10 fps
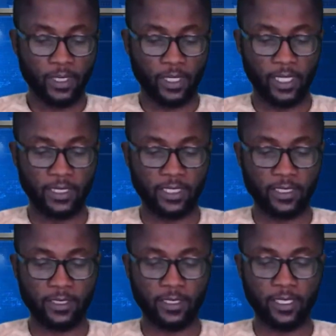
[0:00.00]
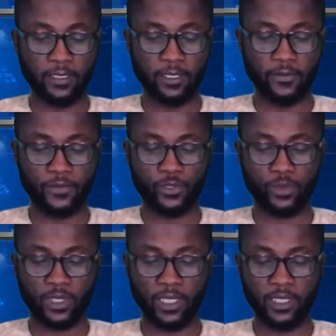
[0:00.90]
The latest incident of
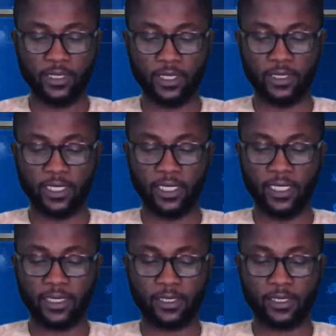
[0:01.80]
ritual killings and deadly